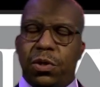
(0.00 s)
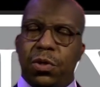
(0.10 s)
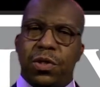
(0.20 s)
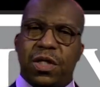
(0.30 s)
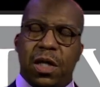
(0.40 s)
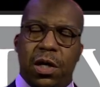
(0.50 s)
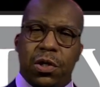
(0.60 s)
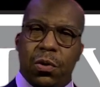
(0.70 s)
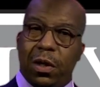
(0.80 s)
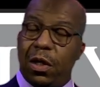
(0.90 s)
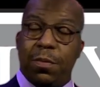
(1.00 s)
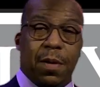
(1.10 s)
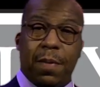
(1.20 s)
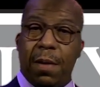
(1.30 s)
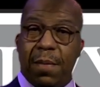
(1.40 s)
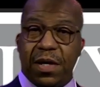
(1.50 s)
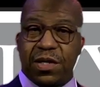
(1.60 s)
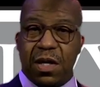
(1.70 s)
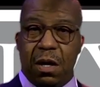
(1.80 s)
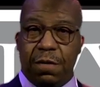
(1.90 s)
What I'm going to do is tell you a little bit
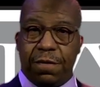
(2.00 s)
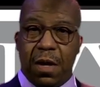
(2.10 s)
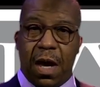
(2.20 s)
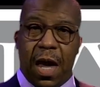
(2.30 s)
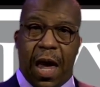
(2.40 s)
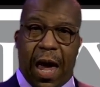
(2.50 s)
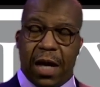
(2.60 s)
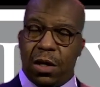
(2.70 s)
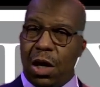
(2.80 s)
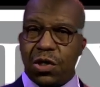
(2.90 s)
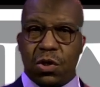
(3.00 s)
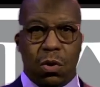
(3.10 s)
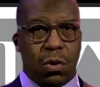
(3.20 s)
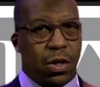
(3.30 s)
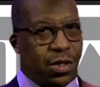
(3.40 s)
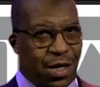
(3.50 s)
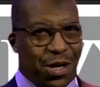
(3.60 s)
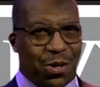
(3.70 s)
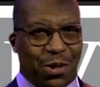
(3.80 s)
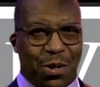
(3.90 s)
about myself and also
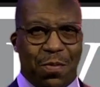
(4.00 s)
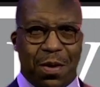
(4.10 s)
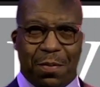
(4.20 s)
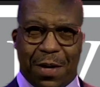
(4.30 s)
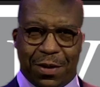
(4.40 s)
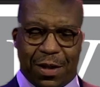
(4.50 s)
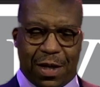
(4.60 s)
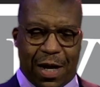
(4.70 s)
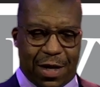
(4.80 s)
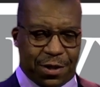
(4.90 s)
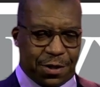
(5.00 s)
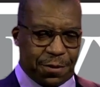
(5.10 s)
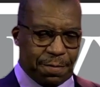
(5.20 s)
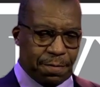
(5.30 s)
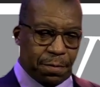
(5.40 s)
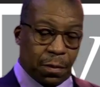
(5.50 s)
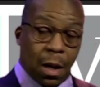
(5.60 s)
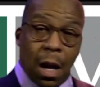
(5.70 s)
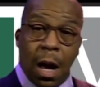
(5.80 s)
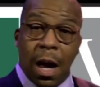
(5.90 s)
going to tell you a little bit about the class.
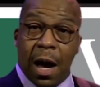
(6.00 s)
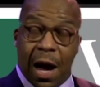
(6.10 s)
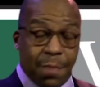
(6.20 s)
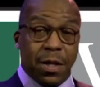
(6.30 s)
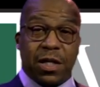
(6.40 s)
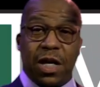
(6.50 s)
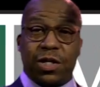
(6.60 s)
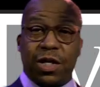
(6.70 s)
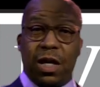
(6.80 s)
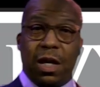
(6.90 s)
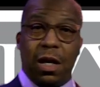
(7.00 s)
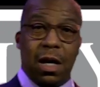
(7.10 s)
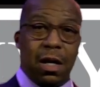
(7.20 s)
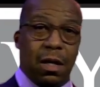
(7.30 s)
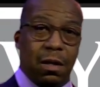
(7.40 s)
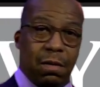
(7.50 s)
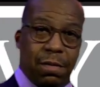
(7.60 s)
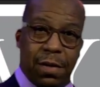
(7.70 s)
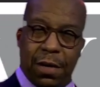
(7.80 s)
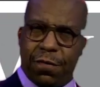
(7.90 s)
I've been teaching
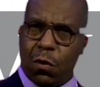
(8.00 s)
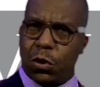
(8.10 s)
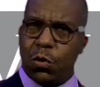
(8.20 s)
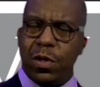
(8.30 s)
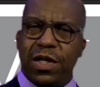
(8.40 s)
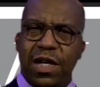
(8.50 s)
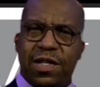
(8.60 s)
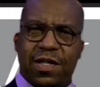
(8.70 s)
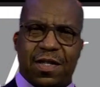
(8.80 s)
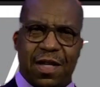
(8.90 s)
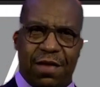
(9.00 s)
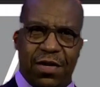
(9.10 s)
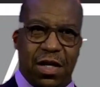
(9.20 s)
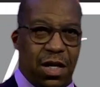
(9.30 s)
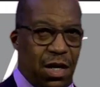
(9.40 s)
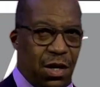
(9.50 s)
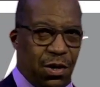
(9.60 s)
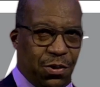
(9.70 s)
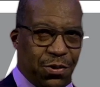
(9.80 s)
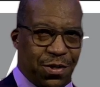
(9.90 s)
for 27
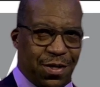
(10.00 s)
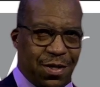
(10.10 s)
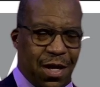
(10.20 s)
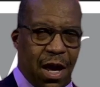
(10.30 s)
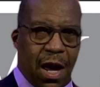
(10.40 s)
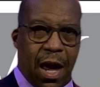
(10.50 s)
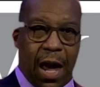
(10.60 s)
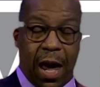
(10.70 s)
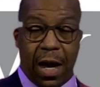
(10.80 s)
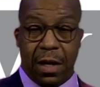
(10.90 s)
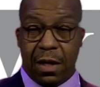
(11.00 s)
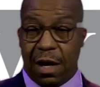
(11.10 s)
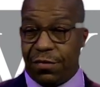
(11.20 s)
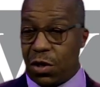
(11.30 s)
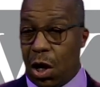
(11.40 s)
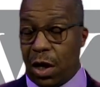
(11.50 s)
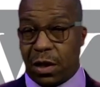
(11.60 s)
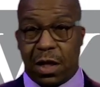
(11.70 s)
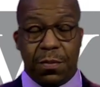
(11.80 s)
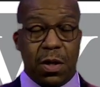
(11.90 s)
years and I've
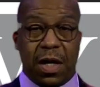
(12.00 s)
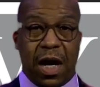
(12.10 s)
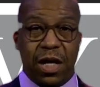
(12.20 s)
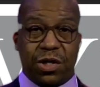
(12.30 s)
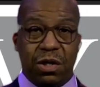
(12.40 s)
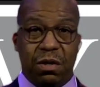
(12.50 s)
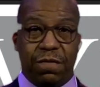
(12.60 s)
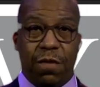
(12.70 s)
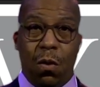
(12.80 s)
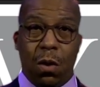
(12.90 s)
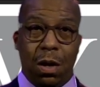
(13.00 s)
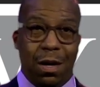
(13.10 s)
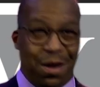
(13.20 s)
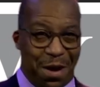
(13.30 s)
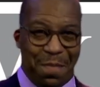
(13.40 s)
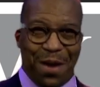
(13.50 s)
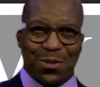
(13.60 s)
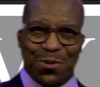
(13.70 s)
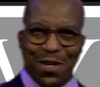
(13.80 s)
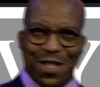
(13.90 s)
taught communication for
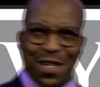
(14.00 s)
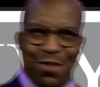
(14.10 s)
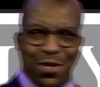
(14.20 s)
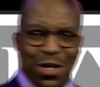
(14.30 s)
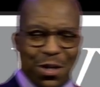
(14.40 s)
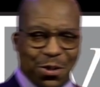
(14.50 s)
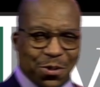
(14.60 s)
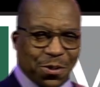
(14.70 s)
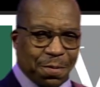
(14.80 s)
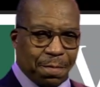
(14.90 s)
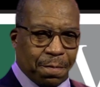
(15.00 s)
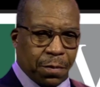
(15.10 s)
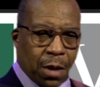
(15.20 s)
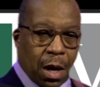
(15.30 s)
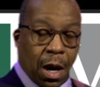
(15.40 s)
about 27 years.